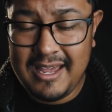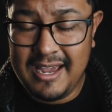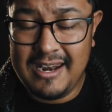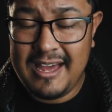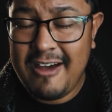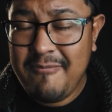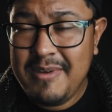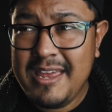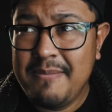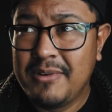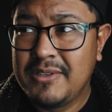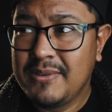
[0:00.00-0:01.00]
and I've been
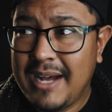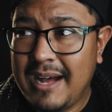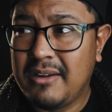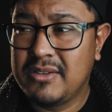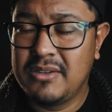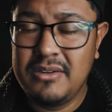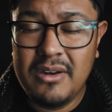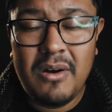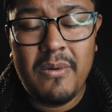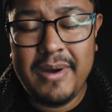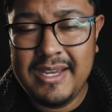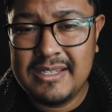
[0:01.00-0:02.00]
able to also
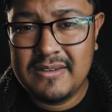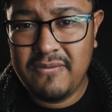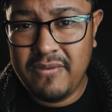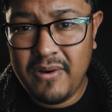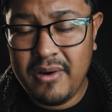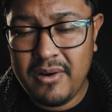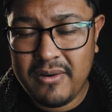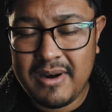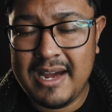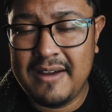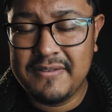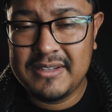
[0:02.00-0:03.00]
not waste
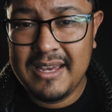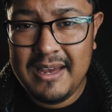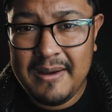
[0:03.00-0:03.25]
photographs